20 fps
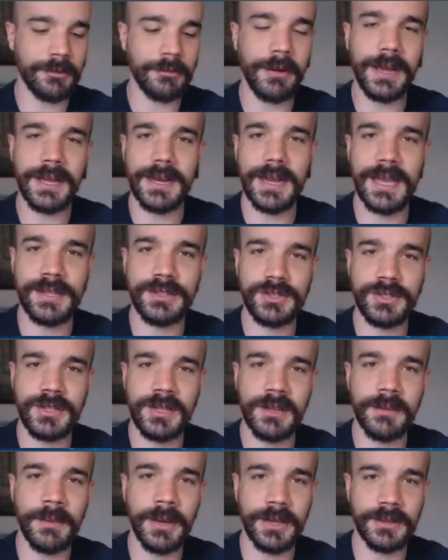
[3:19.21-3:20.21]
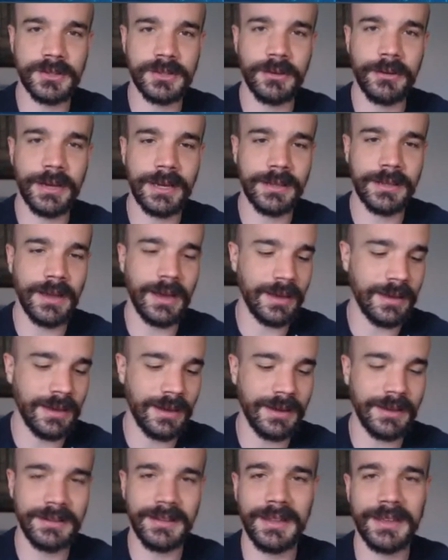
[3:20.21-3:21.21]
write HTML, so I, I,
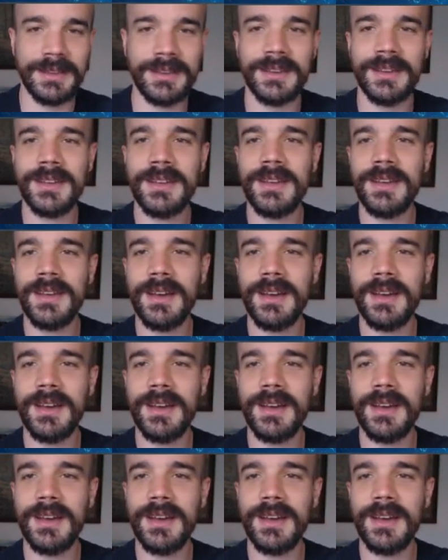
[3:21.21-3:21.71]
I like,